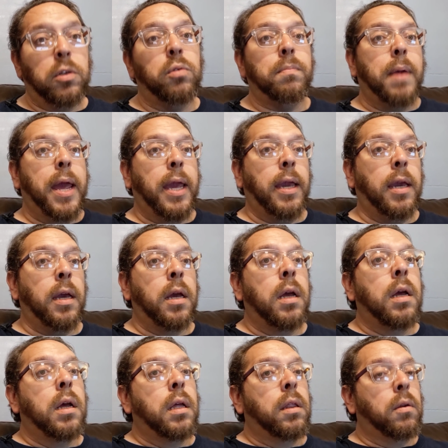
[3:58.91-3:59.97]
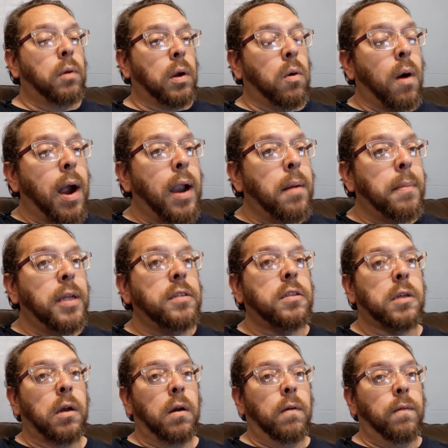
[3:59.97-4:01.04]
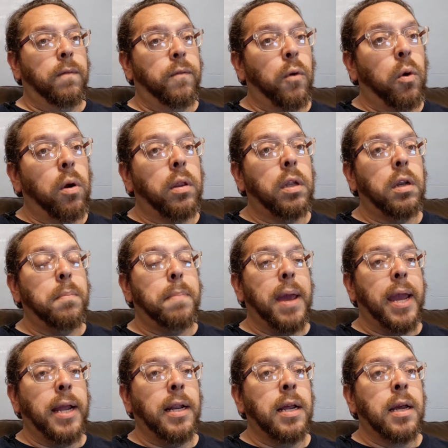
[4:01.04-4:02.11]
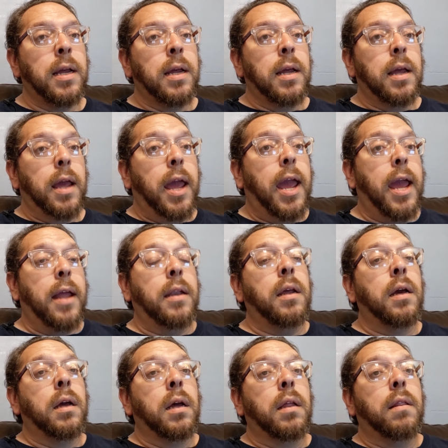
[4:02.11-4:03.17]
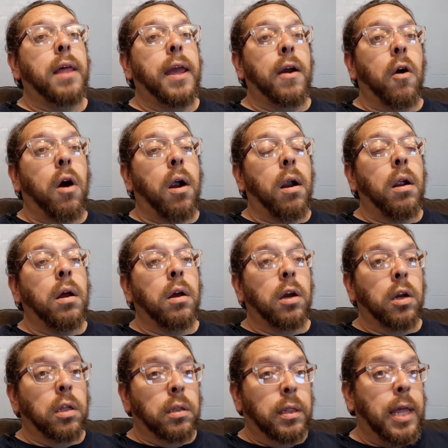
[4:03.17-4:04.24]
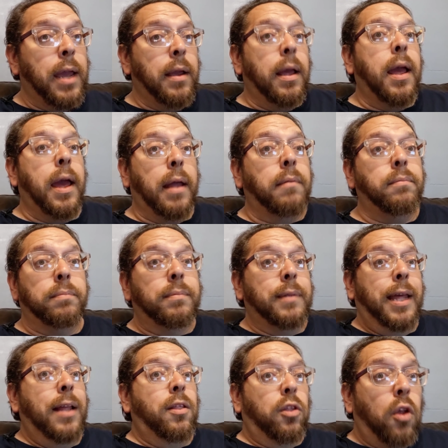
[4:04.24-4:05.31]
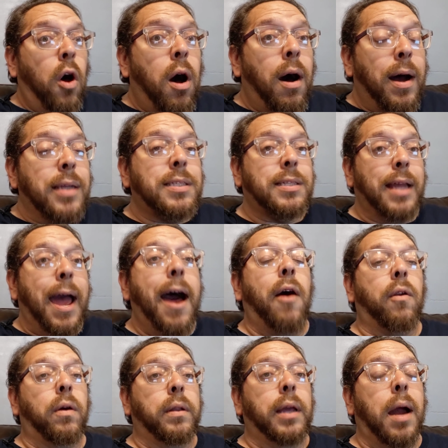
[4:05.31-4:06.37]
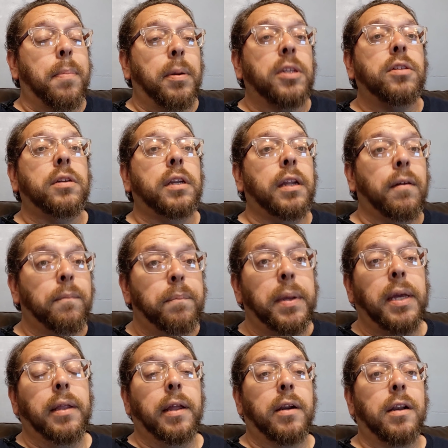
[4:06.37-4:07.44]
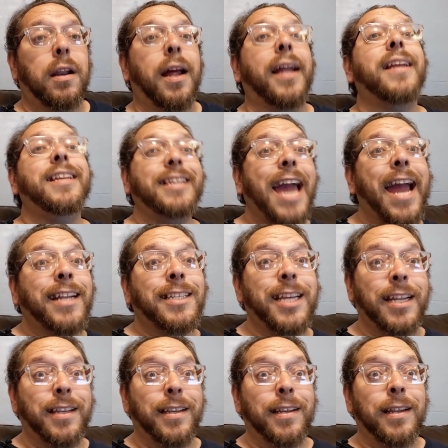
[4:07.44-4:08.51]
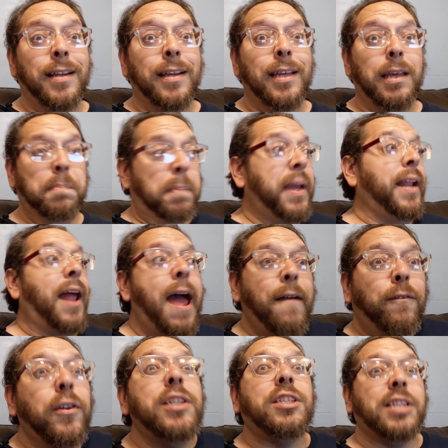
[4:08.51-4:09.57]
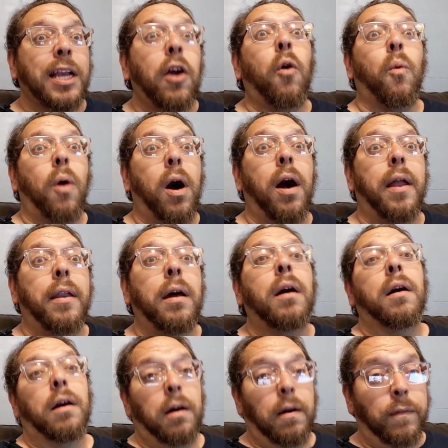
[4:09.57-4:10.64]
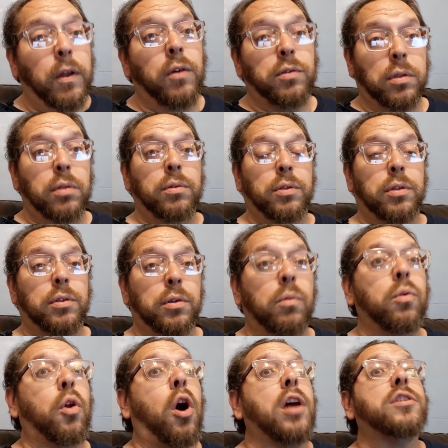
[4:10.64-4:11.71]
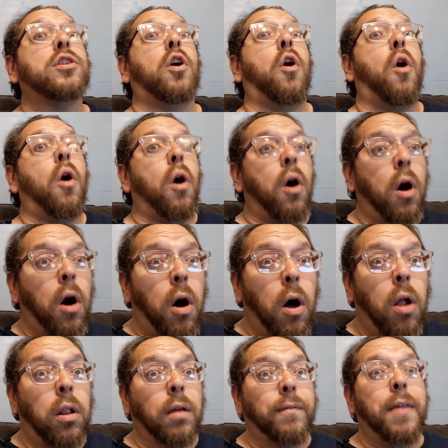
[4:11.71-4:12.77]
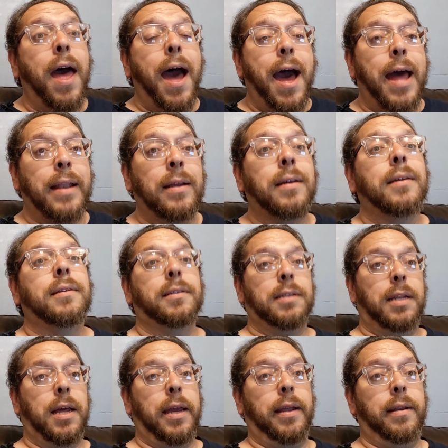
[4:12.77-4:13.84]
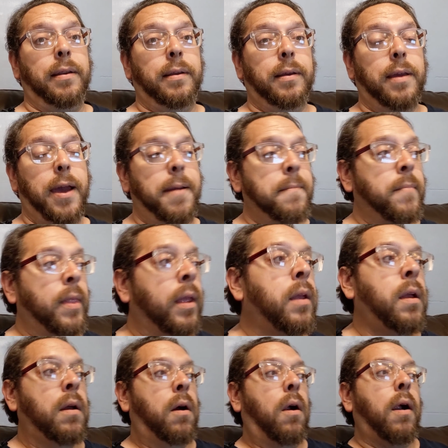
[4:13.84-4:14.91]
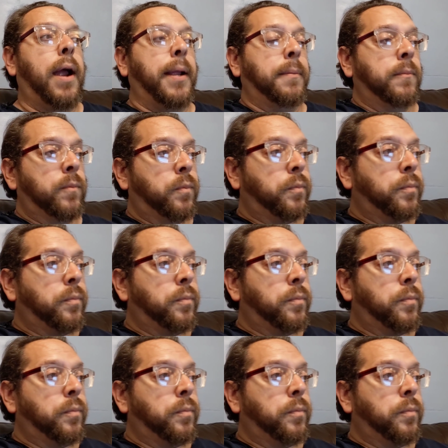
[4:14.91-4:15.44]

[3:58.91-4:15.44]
to make the requirements for the debate and they are they and they lost out on the opportunity of being there tonight. Yang didn't. He beat every single one of those losers who lost all of that tonight, okay? All right.